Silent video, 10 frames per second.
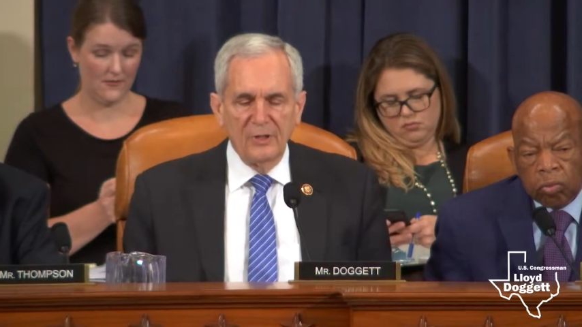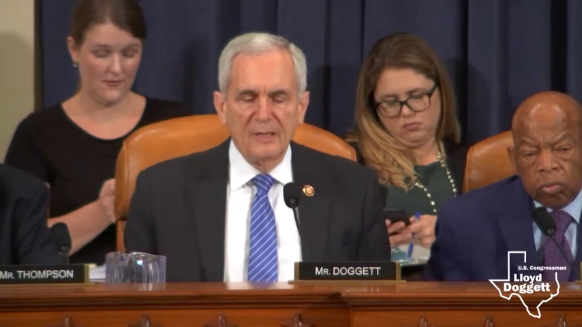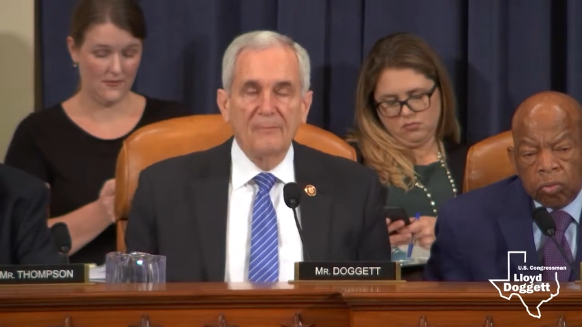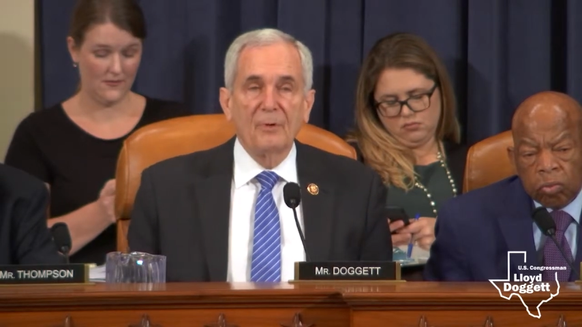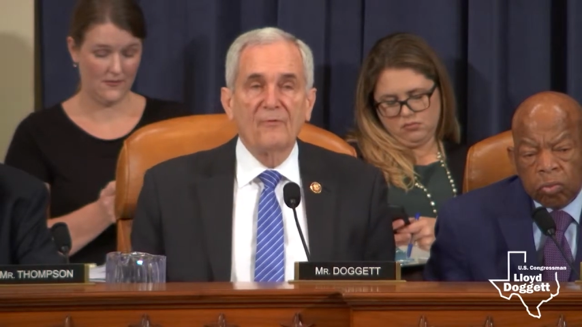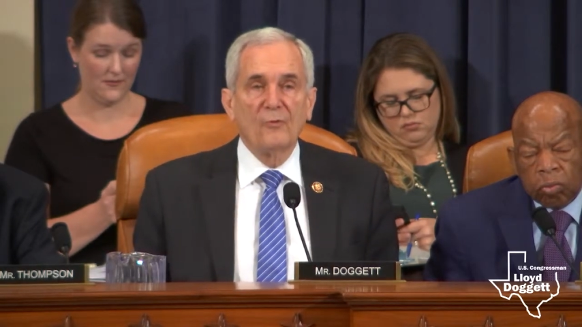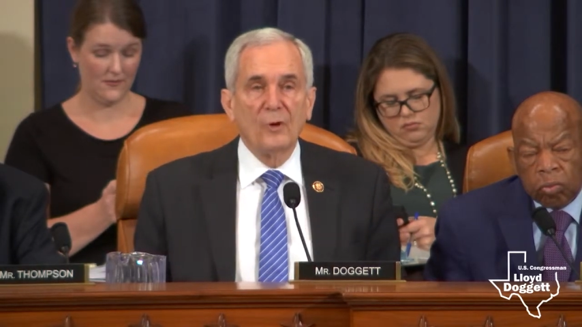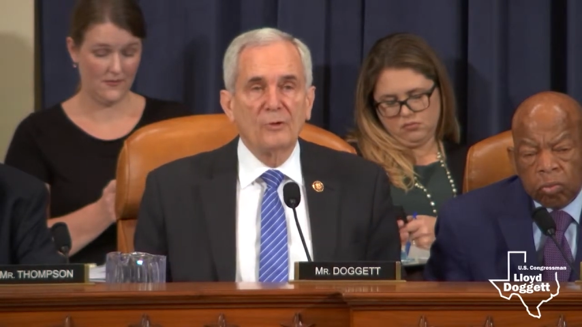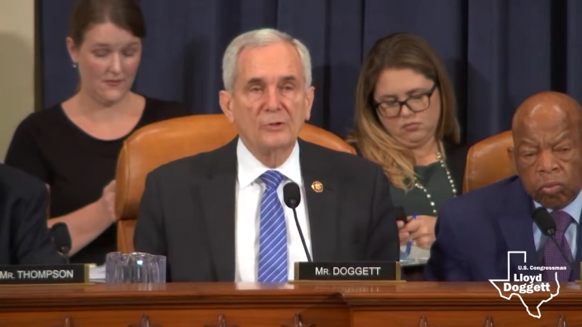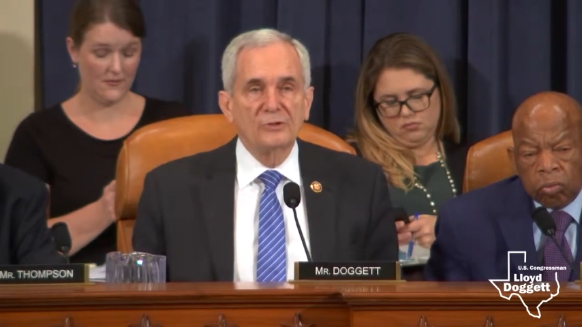Speaker 1: the number of
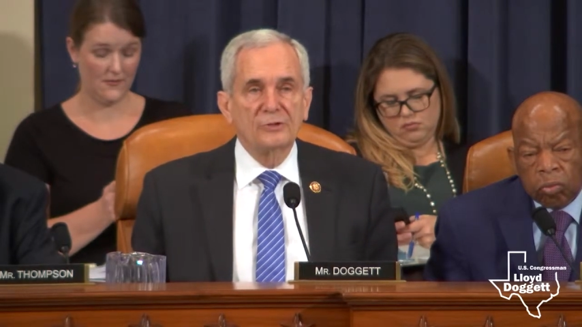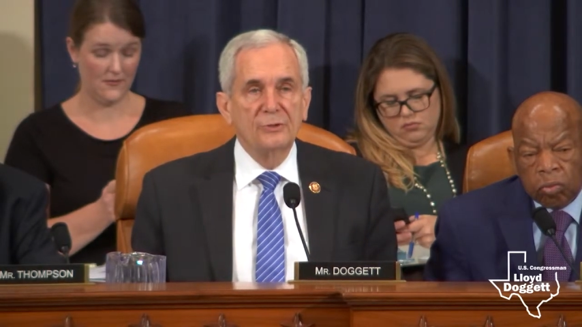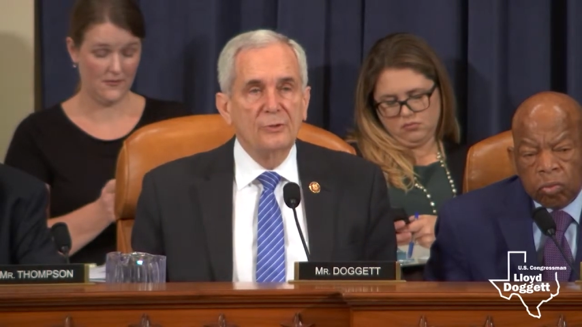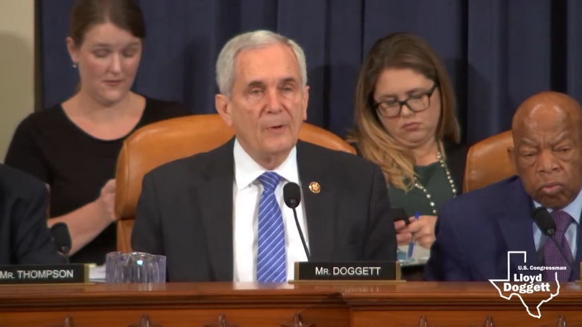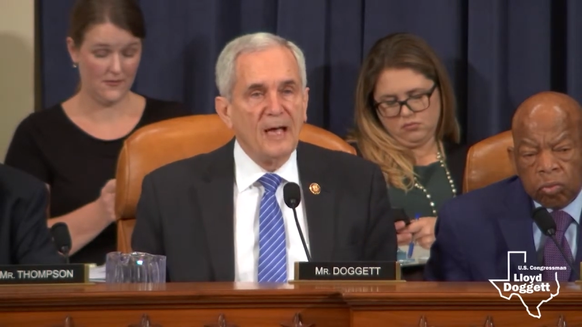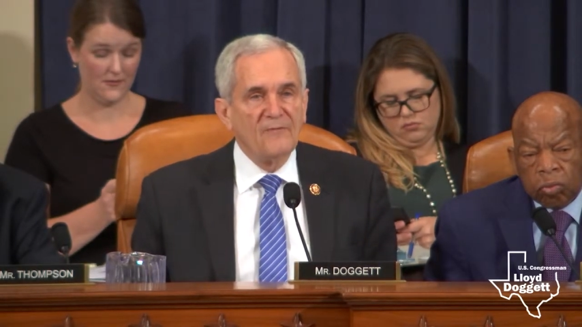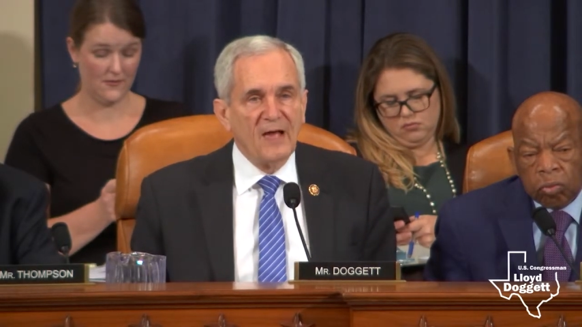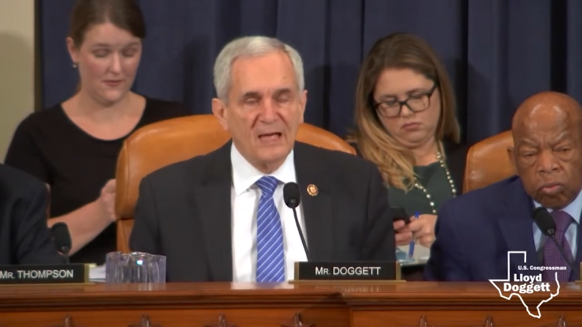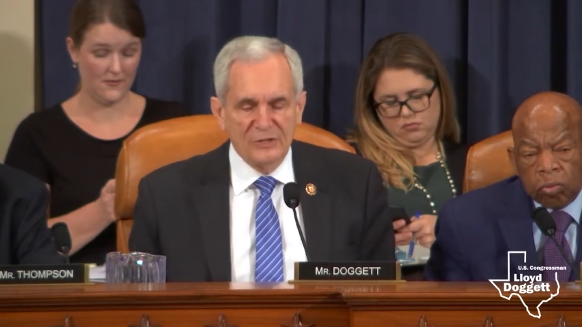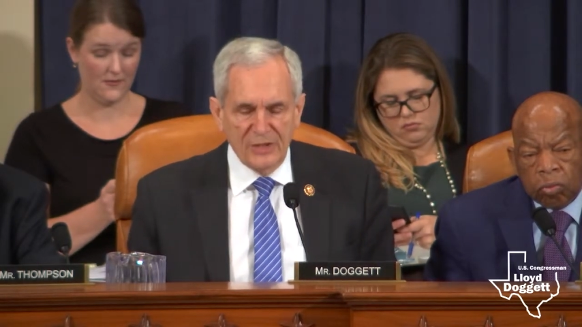workers who
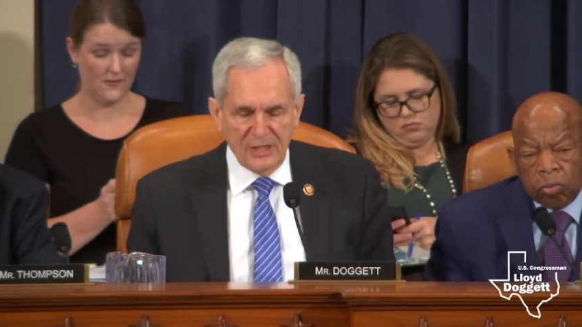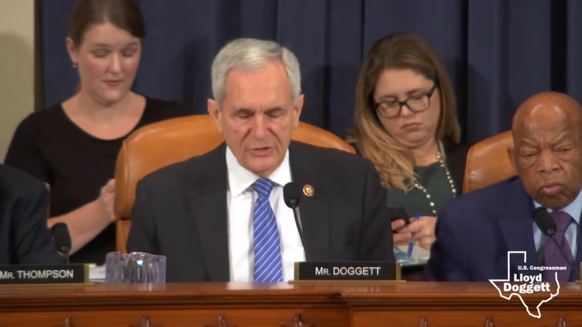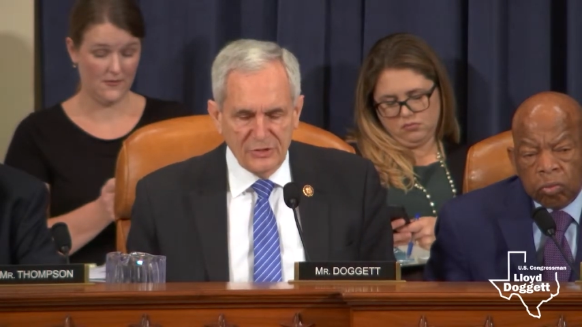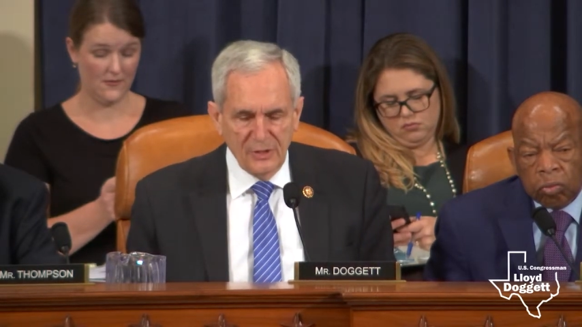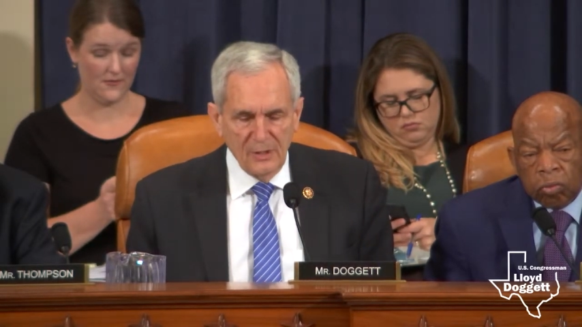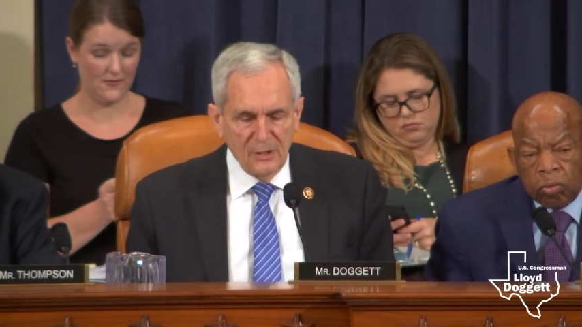have access